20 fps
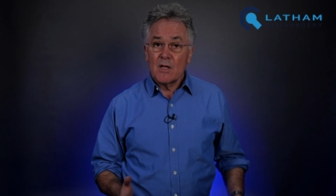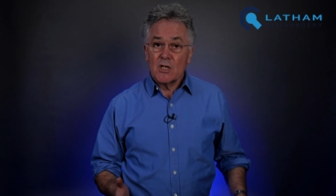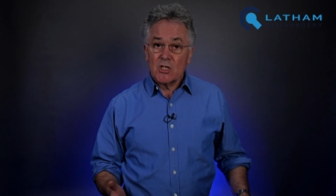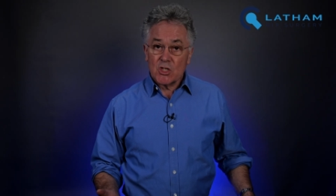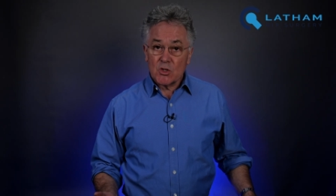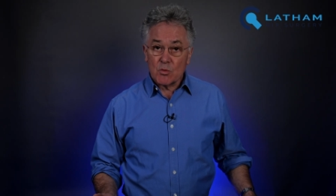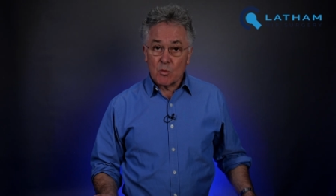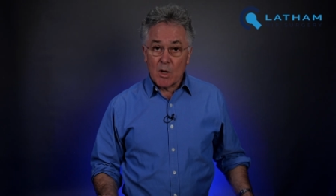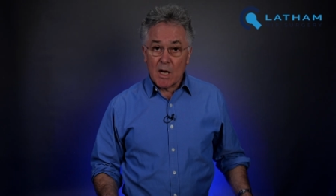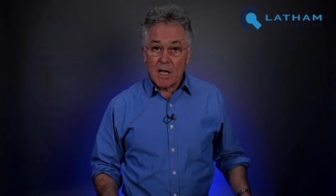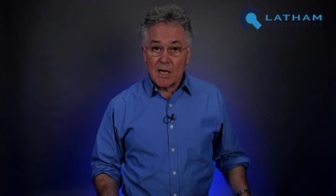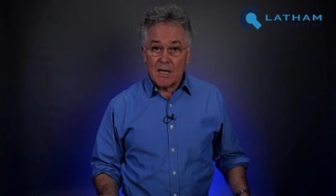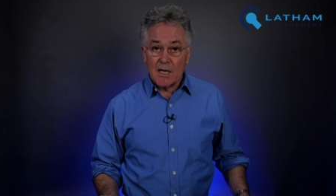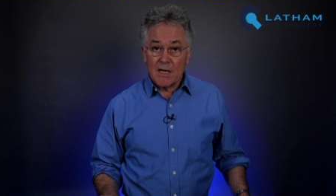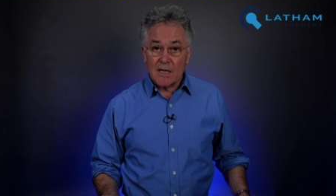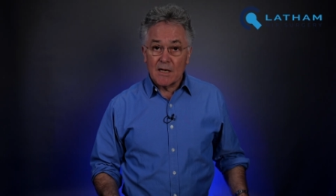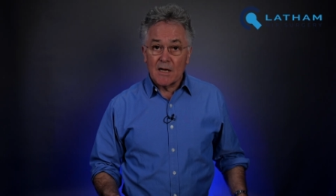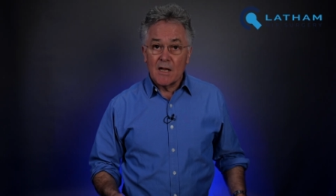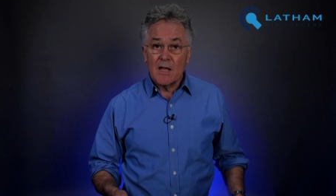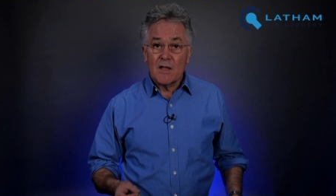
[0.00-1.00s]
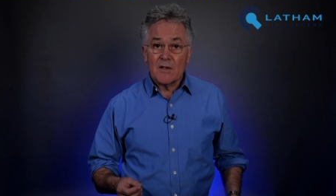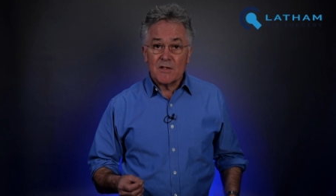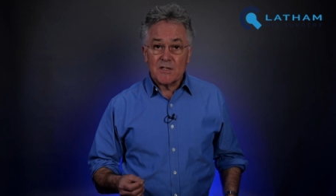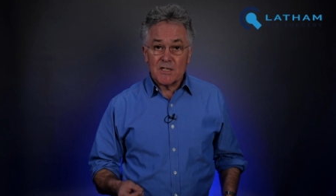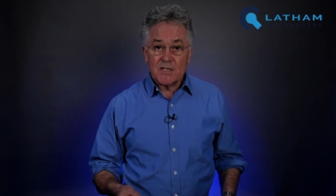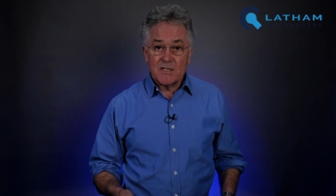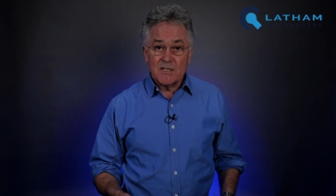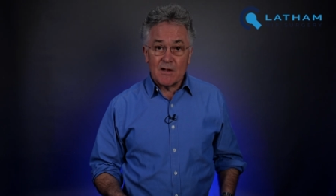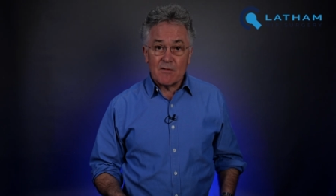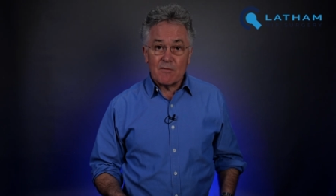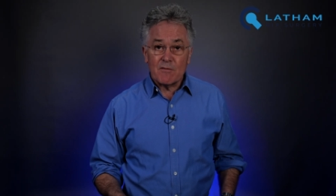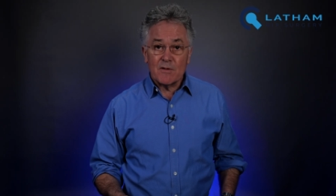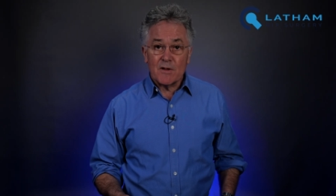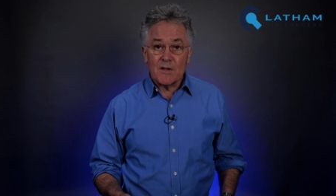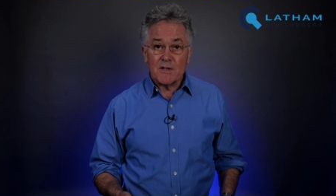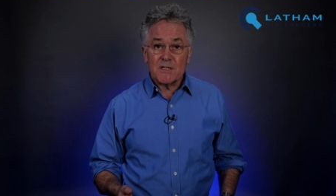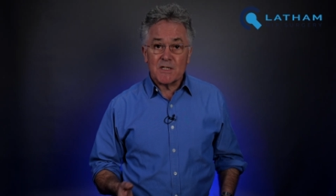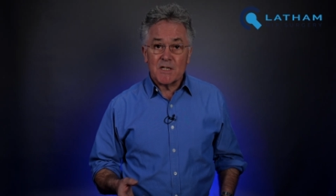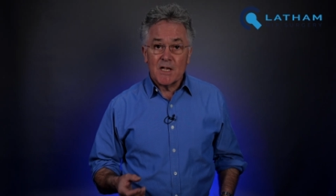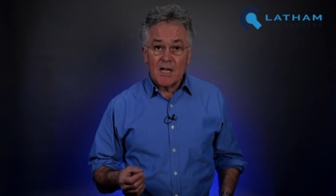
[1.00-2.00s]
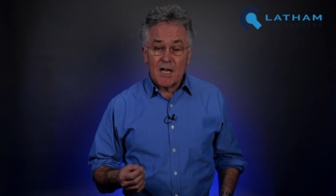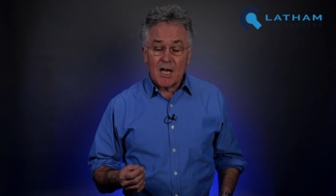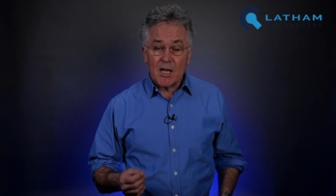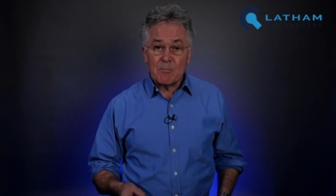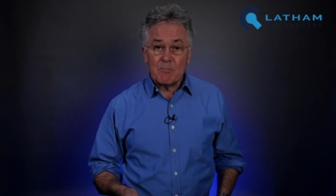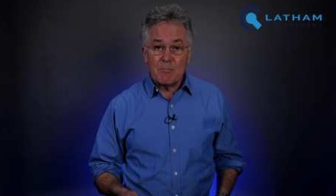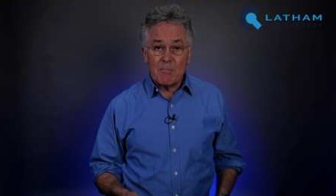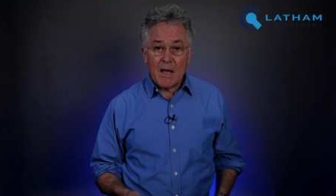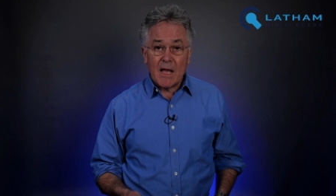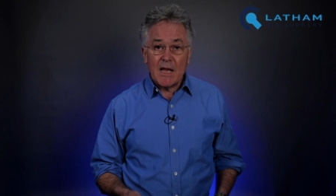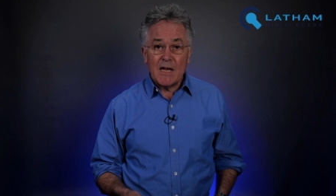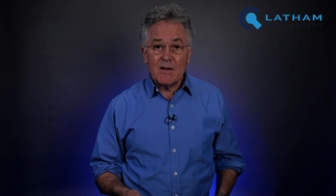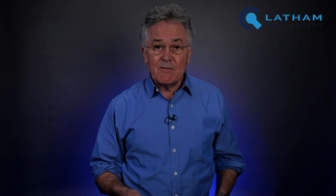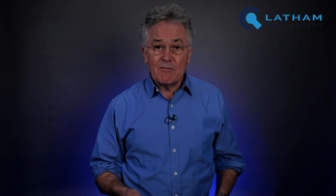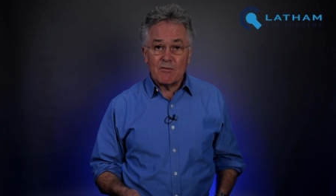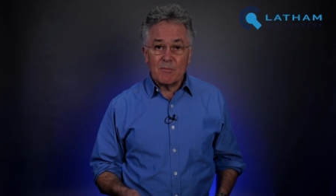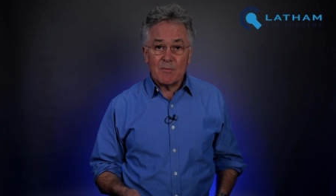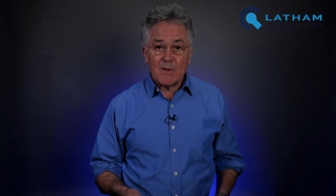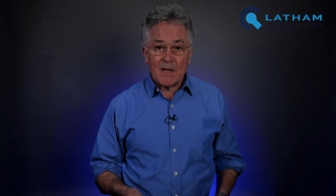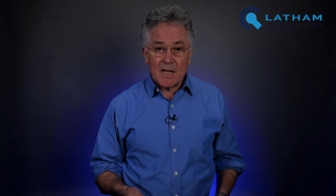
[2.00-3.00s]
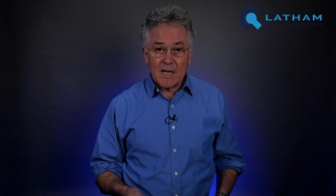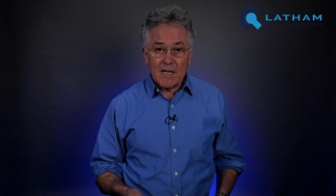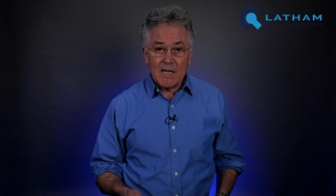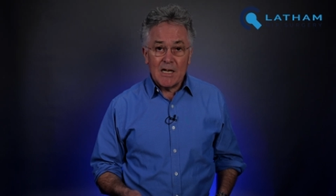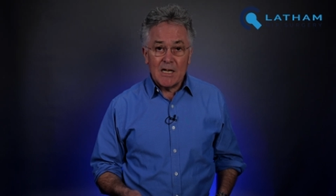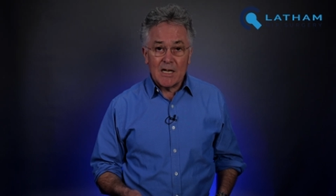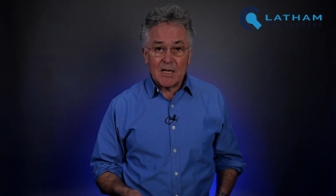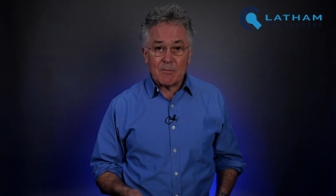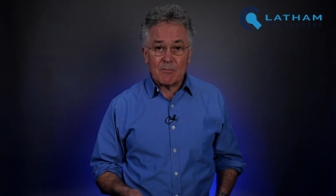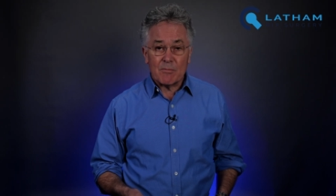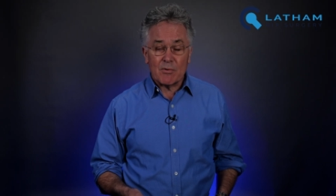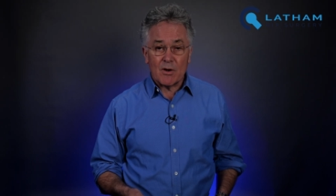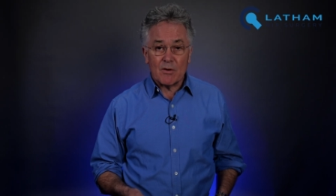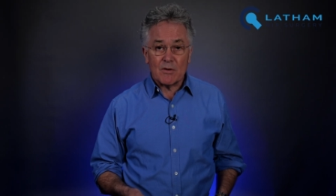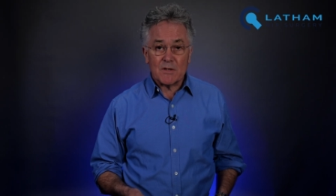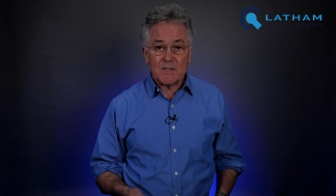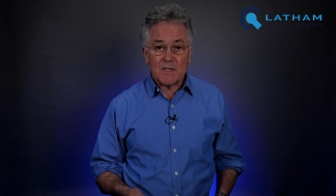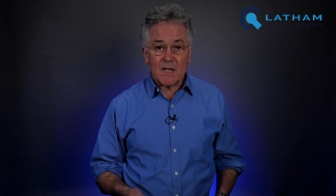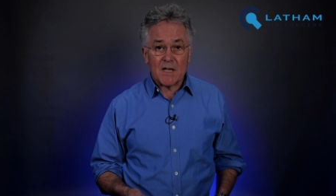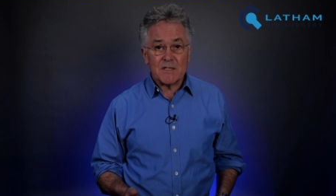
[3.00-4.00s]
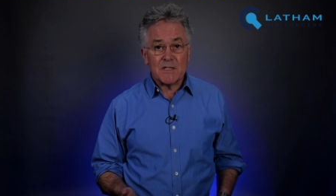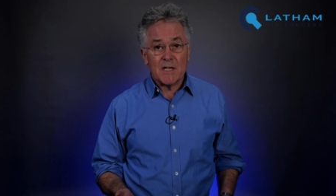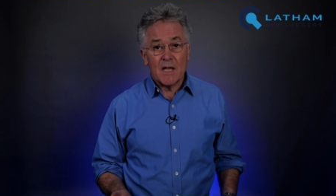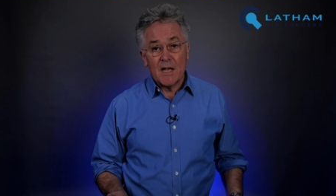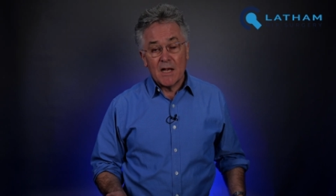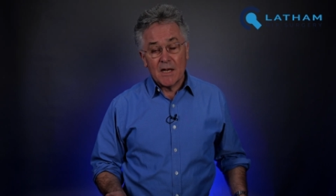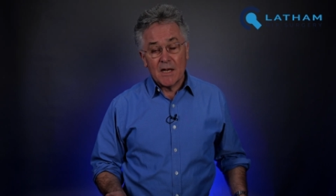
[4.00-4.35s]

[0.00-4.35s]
Swelling, stiffness, and pain from the healing process